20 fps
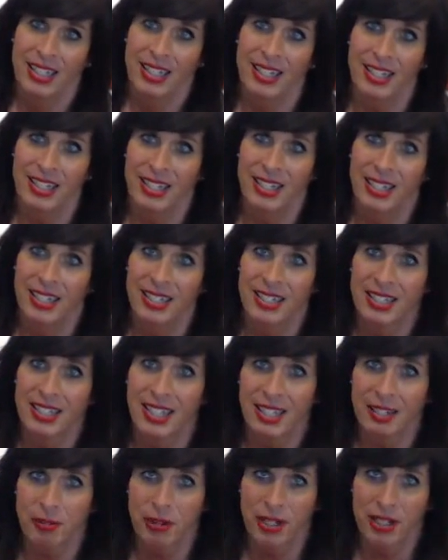
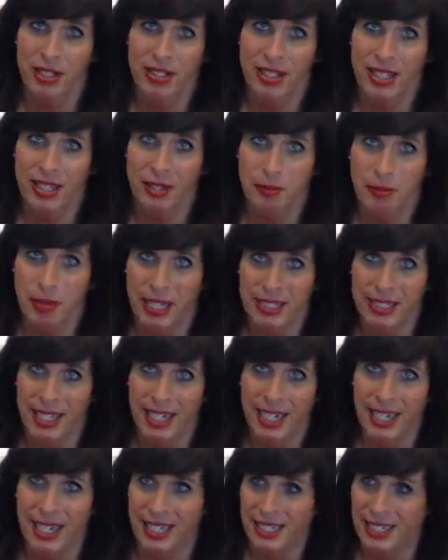like, what do you think about
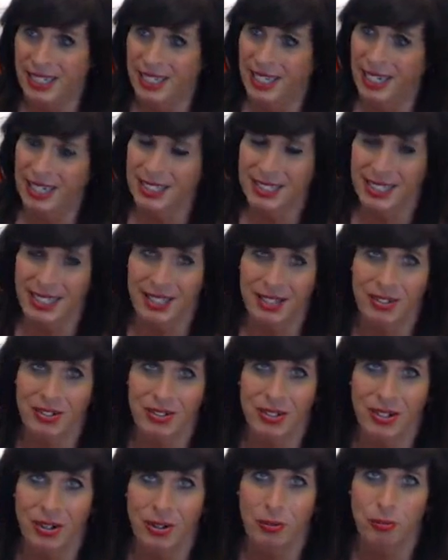that? I said, look,
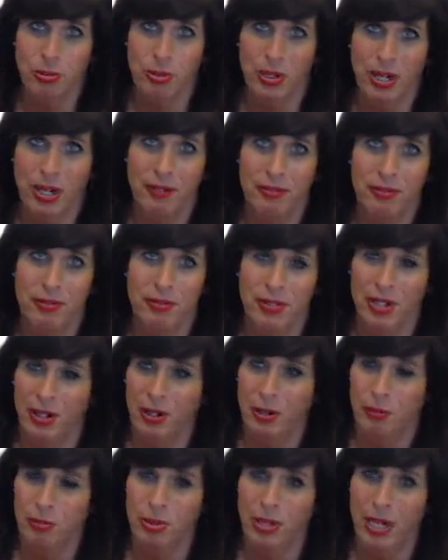the whole prop, the
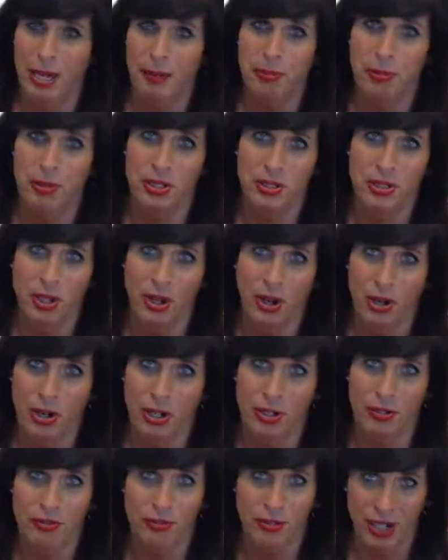whole property is
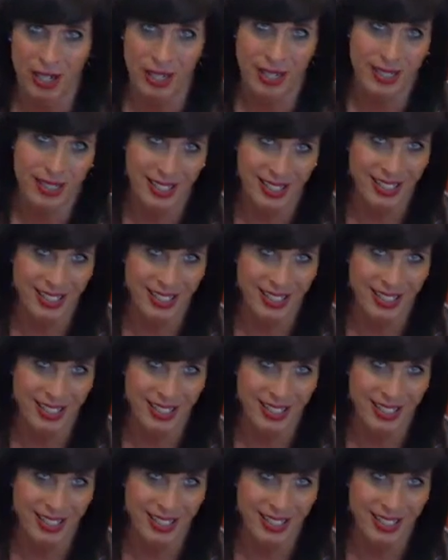horrifying.